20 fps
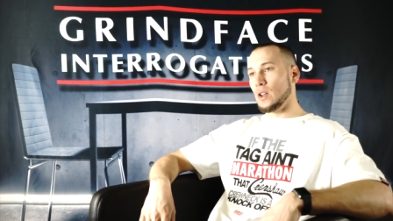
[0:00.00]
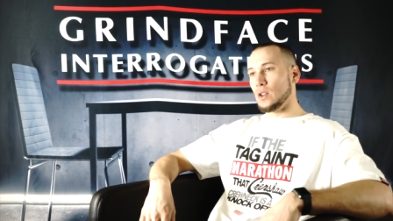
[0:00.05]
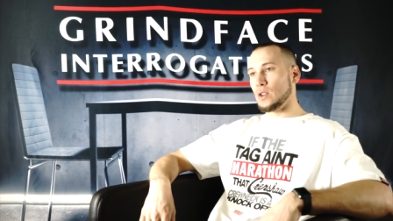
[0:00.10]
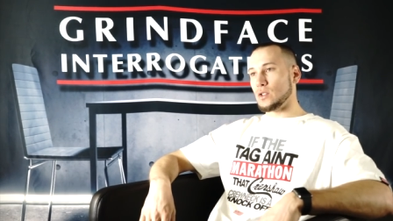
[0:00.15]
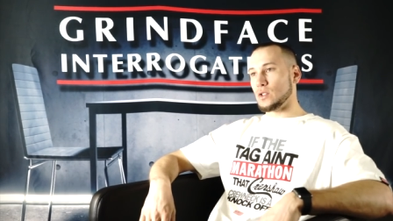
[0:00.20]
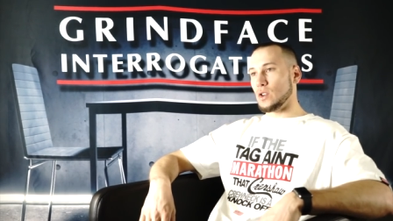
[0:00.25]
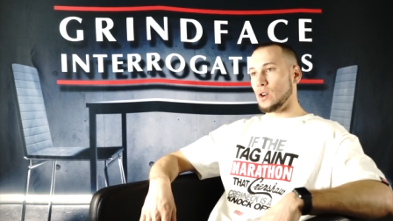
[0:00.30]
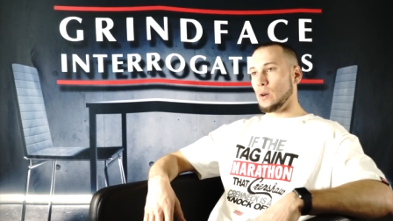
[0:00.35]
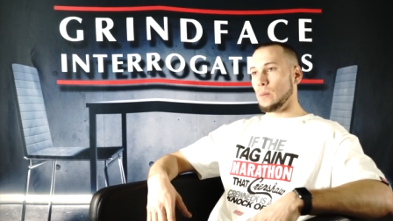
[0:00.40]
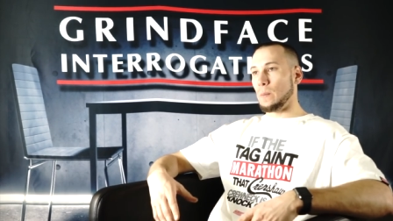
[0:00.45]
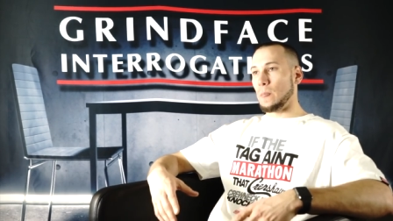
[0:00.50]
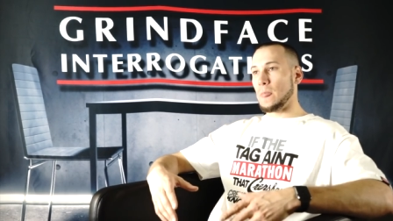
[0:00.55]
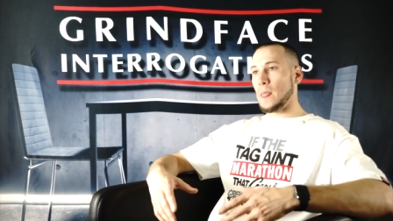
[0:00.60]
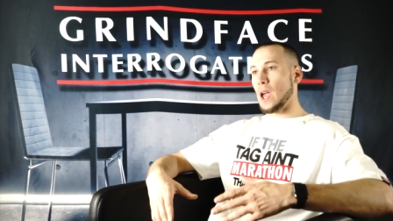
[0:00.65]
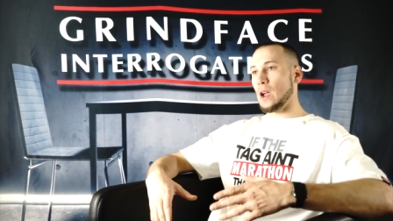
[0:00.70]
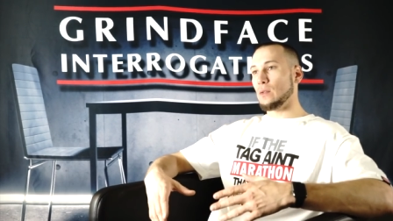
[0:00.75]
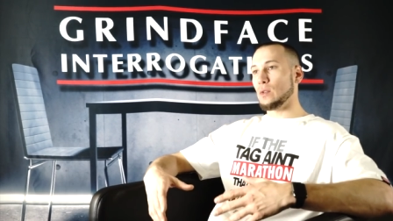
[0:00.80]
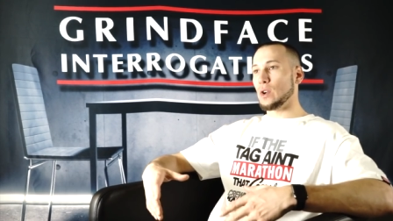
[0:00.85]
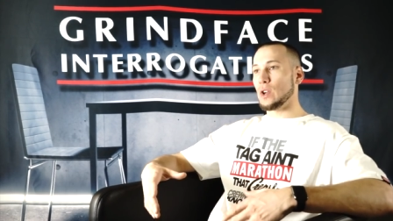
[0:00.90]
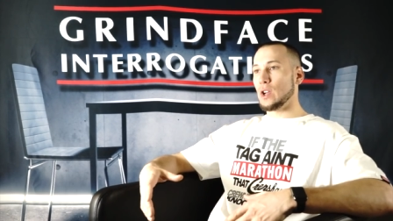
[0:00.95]
So
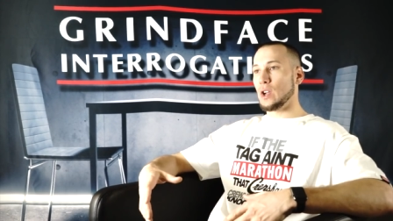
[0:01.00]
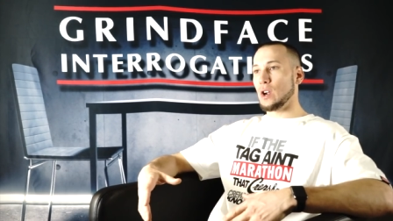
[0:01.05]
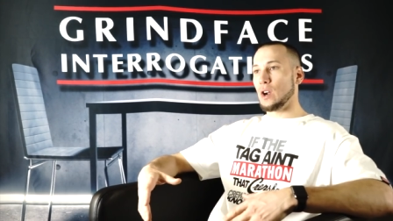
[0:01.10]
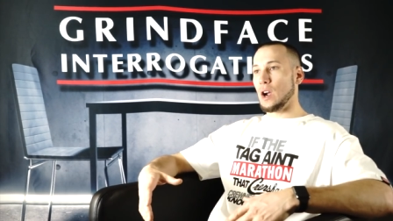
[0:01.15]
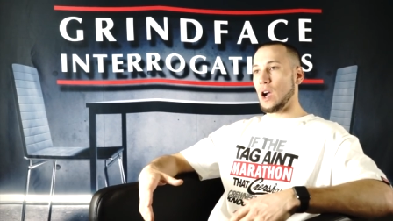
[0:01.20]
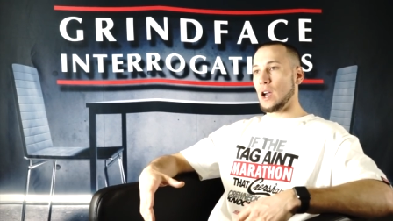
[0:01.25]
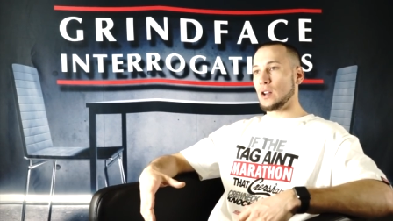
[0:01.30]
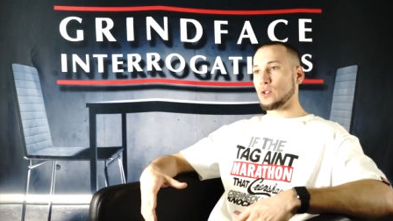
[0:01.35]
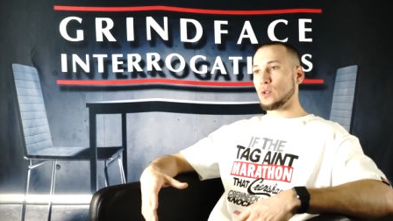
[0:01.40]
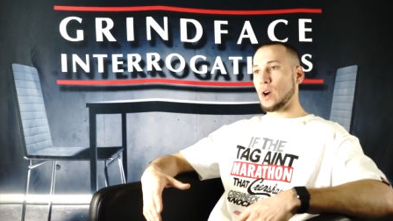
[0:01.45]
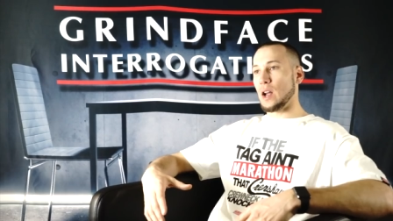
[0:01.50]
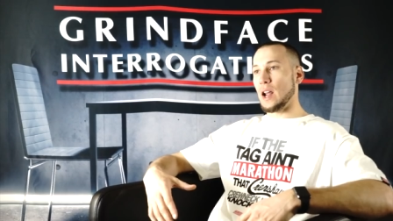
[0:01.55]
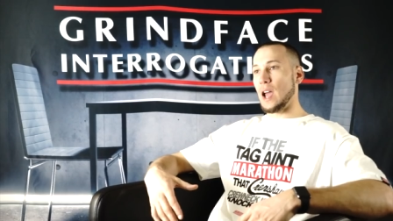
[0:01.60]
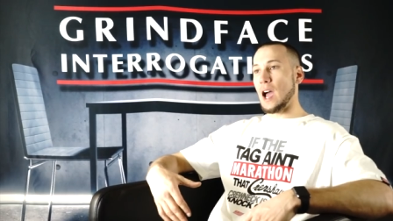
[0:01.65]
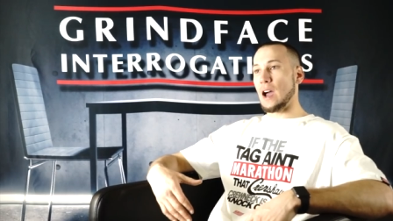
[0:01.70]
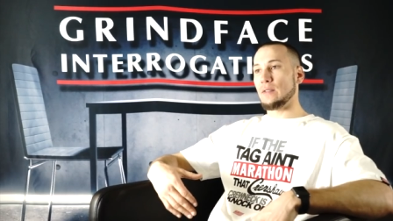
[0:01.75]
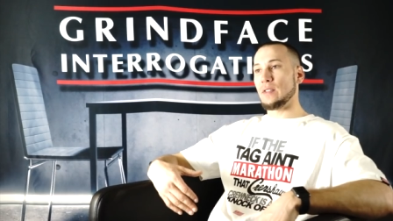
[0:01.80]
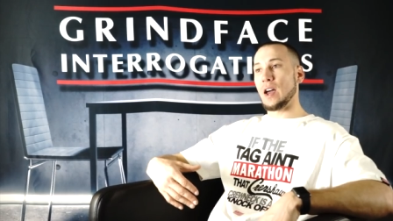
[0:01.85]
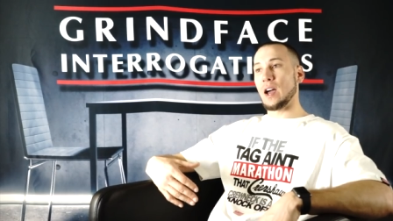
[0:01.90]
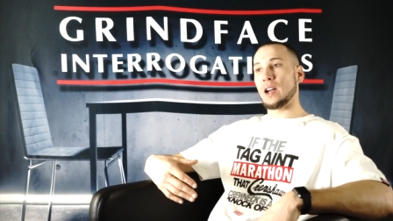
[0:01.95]
every year, I try to
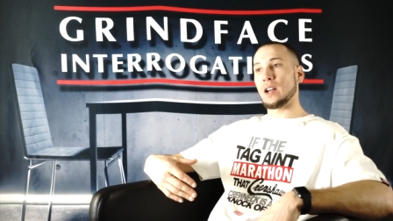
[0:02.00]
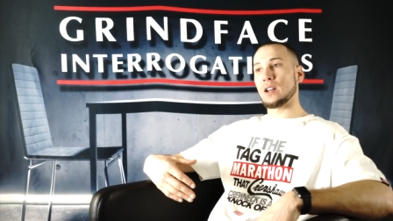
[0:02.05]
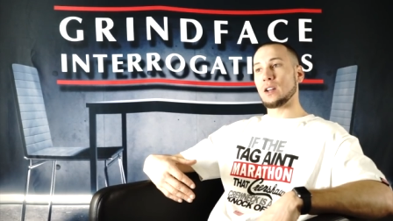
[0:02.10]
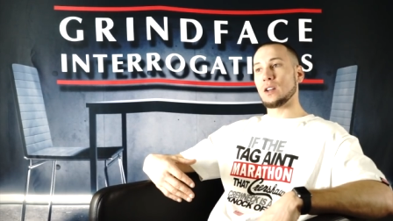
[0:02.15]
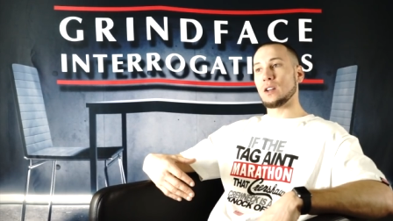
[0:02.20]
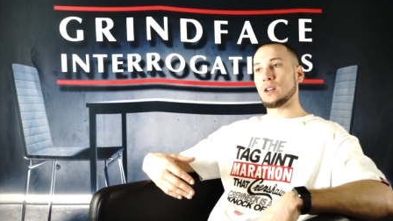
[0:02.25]
have that